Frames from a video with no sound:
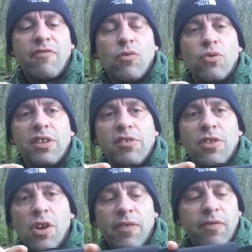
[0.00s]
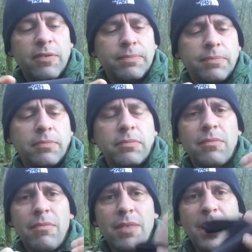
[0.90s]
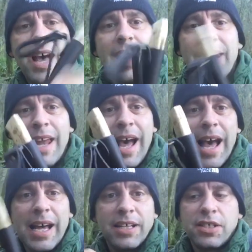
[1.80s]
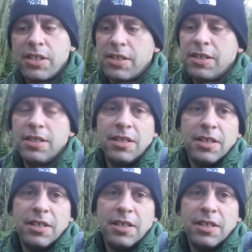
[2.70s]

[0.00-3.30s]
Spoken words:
for this knife. At last,